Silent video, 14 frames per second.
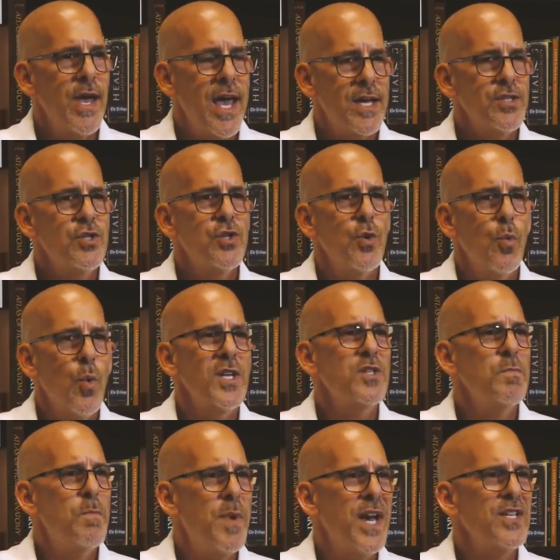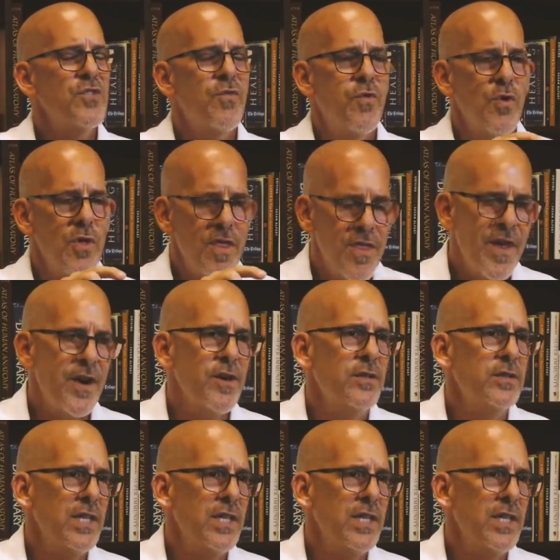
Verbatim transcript: as to what's best for their